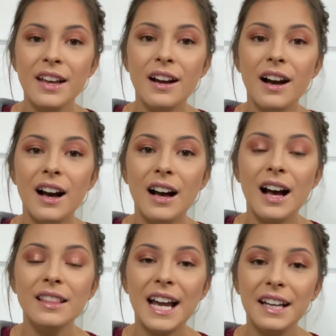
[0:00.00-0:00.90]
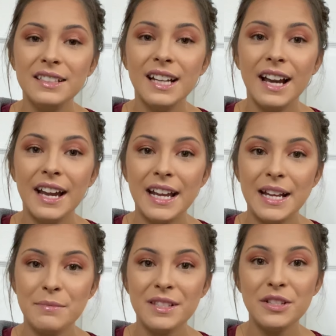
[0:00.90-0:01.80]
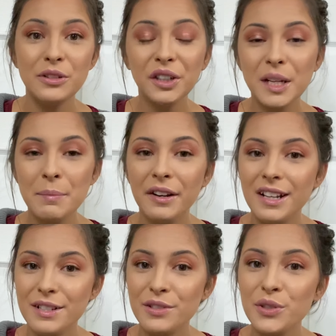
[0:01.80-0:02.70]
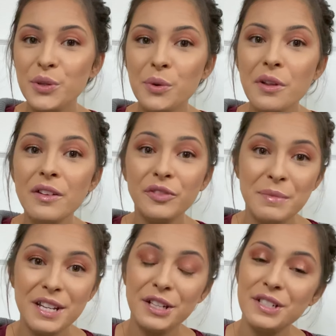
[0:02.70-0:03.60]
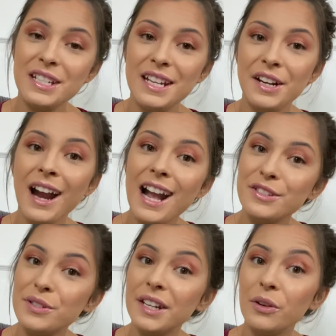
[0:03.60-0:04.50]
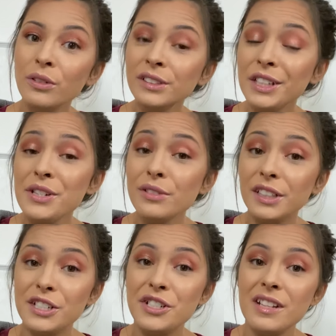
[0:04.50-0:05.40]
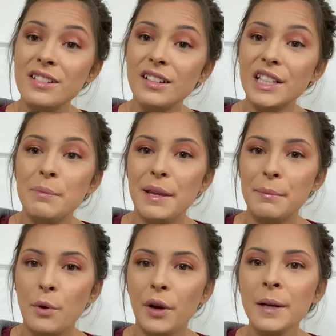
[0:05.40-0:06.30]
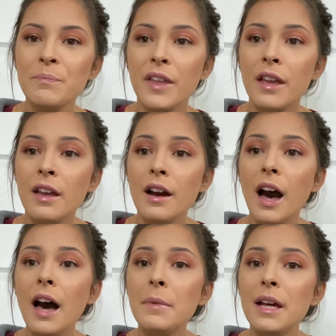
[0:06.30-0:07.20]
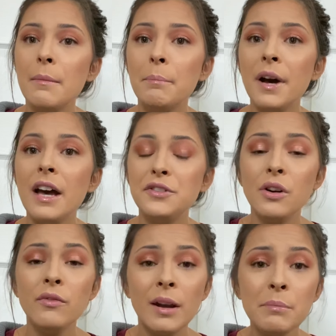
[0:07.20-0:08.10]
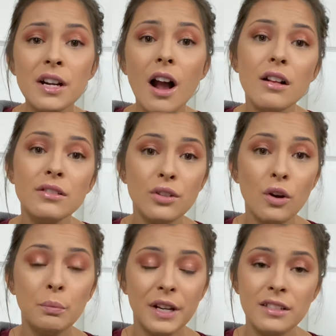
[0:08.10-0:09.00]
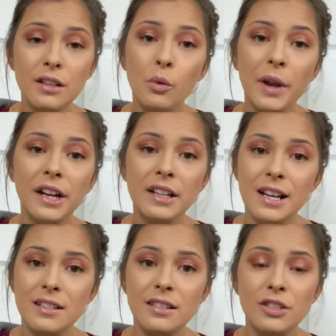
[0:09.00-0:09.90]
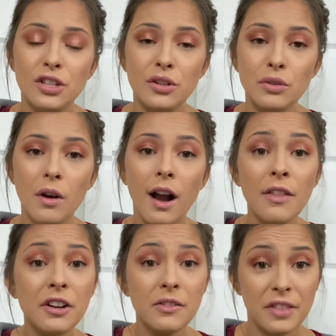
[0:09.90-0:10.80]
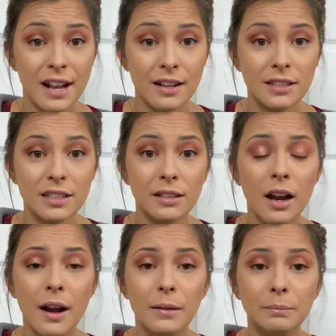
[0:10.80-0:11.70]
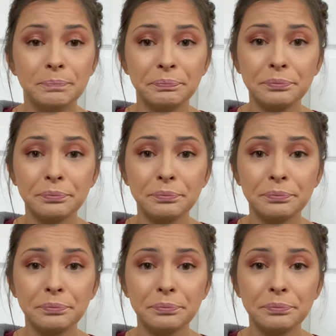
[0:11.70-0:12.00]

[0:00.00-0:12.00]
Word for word: Uh, a lot of times you learn about it in school from year to year. As you get older, you learn just a little bit more. Um, but November also brings awareness to other things. Um,